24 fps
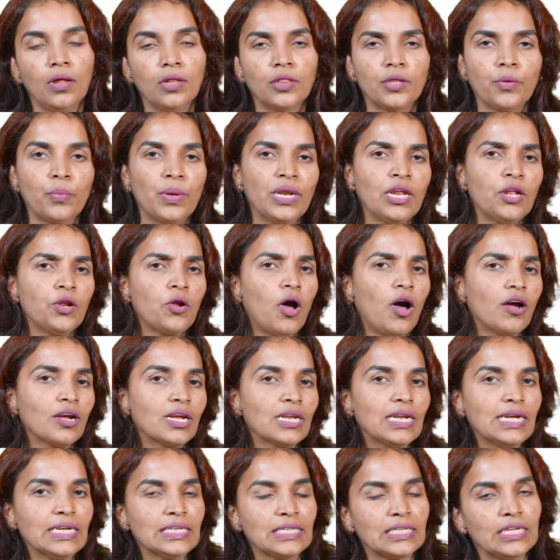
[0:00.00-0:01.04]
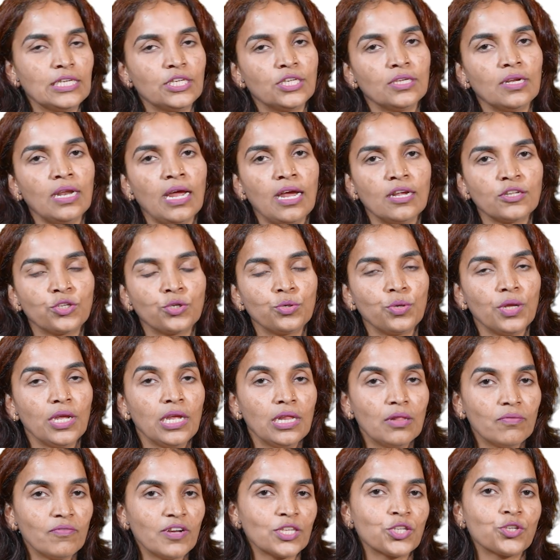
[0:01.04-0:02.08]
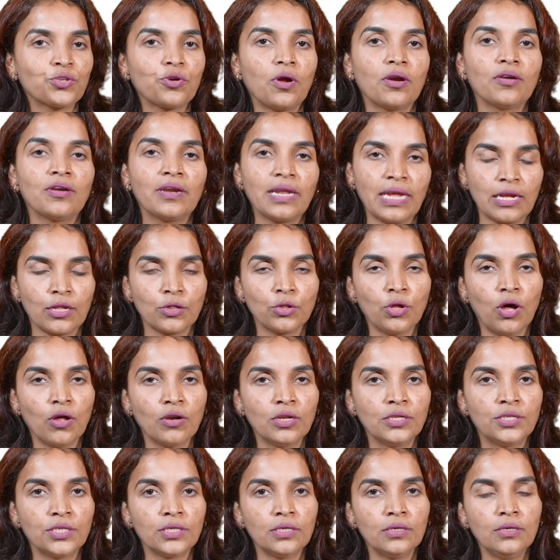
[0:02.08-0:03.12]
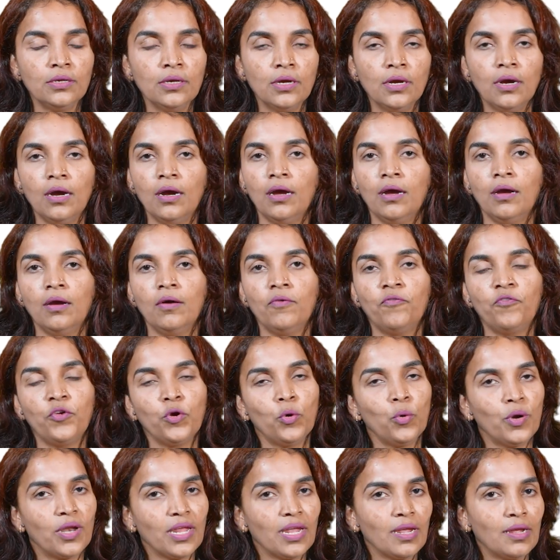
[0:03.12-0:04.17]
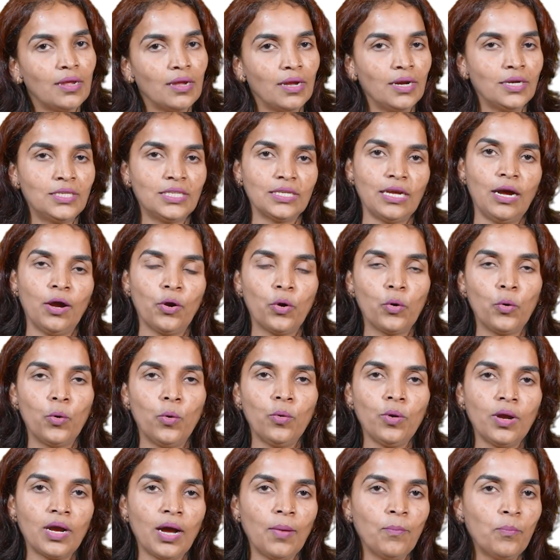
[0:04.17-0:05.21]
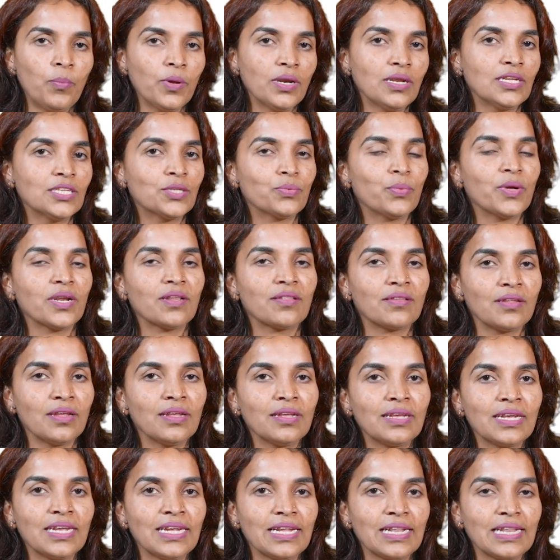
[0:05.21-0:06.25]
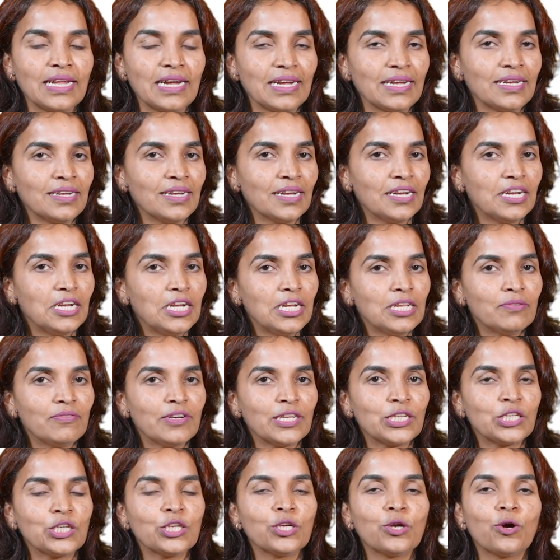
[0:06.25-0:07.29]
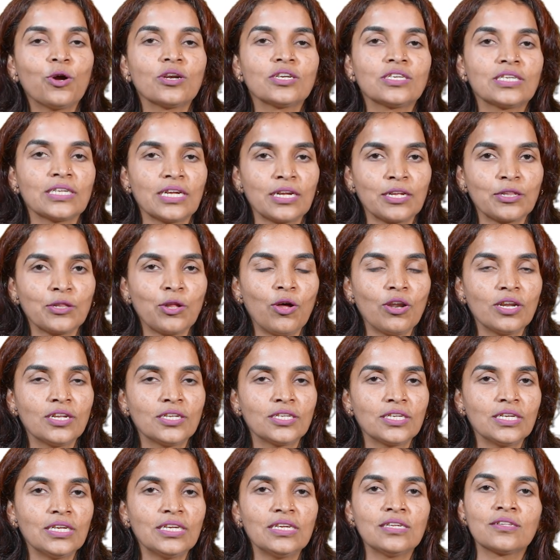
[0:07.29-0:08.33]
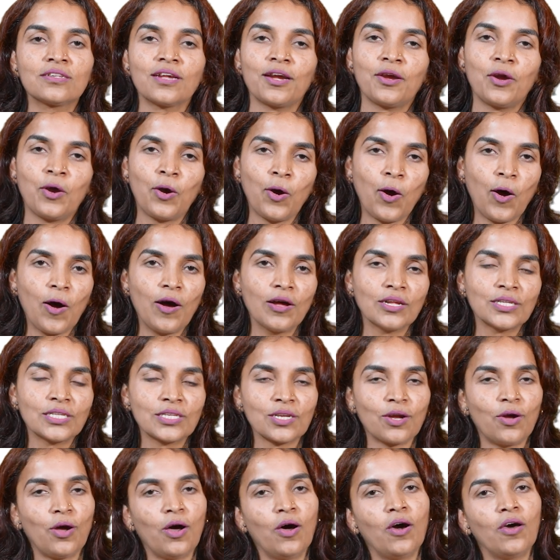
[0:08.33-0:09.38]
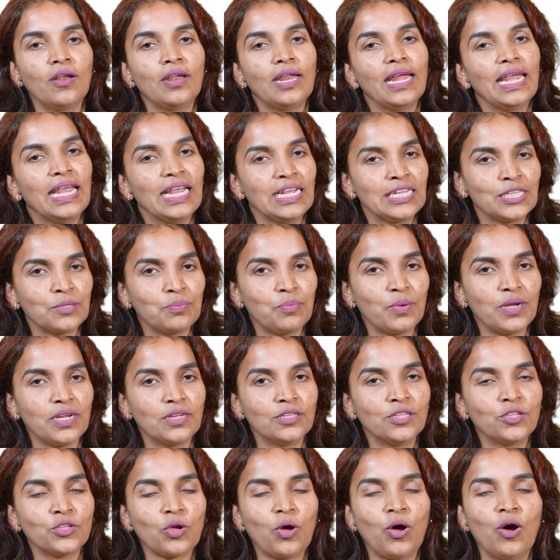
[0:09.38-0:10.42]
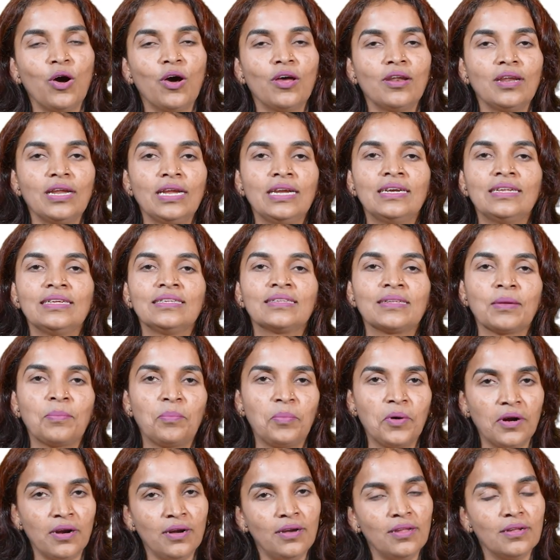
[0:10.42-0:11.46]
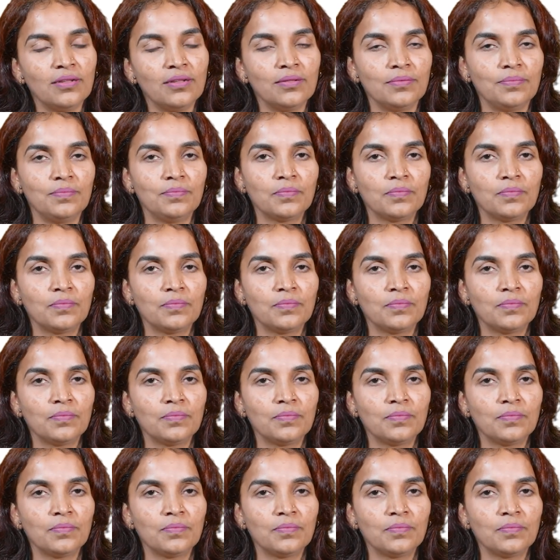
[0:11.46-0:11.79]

Now, when an organization has to invest on technology, few decades ago, companies were thinking like investing on technology is a cost or expense or it is a burden.